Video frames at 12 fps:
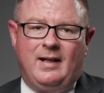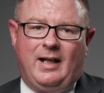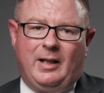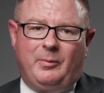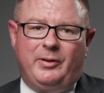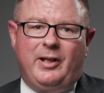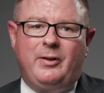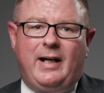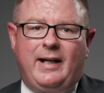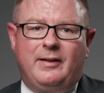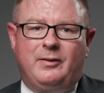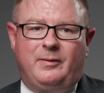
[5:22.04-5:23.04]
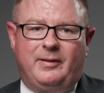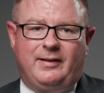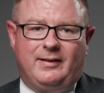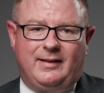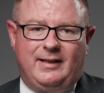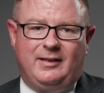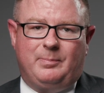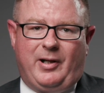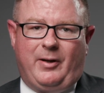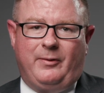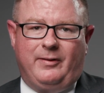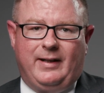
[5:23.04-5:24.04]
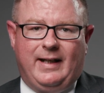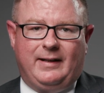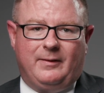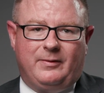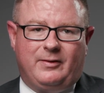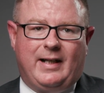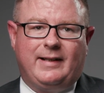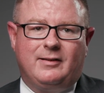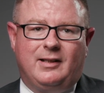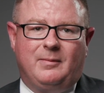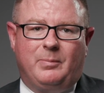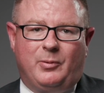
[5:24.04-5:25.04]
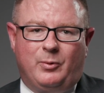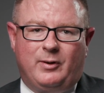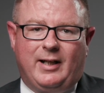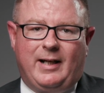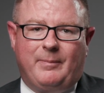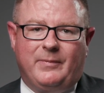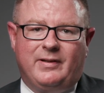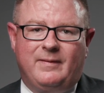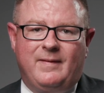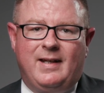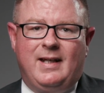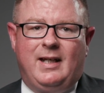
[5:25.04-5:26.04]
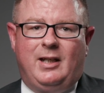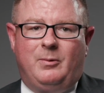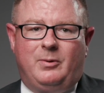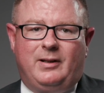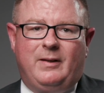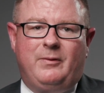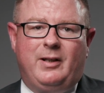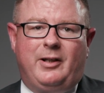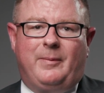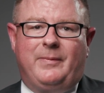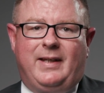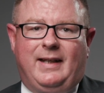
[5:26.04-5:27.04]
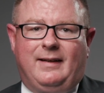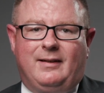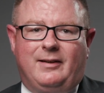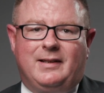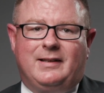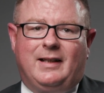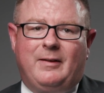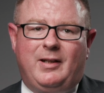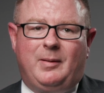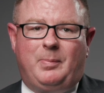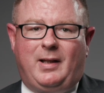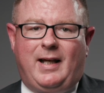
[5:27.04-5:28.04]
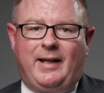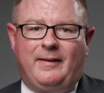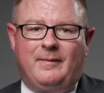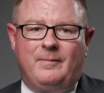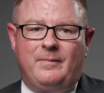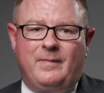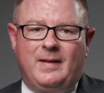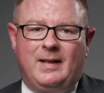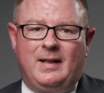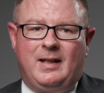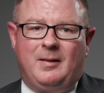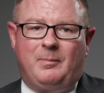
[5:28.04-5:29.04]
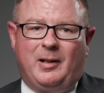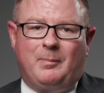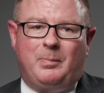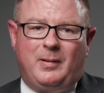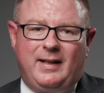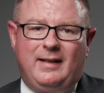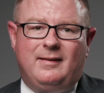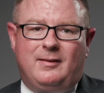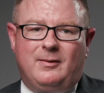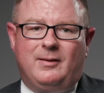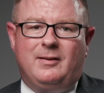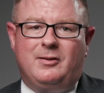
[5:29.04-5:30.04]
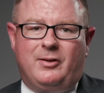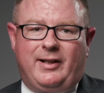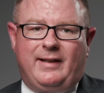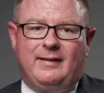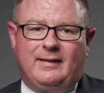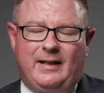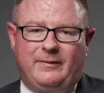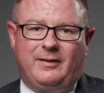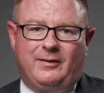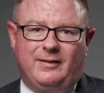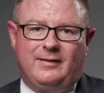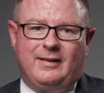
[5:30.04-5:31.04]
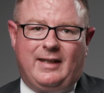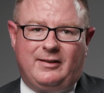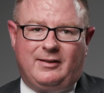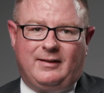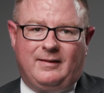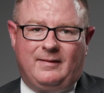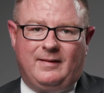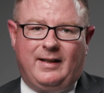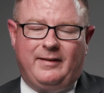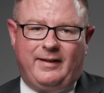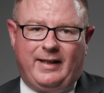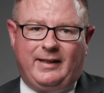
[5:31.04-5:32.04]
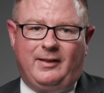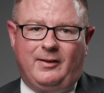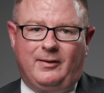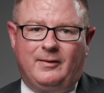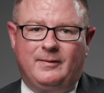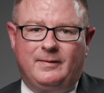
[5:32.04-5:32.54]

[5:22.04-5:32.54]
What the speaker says: I will now hand over to Denise Brown, the Head of Strategy and Programmes, who will give you an update on the delivery plan. But please do enjoy this afternoon's session, and thank you.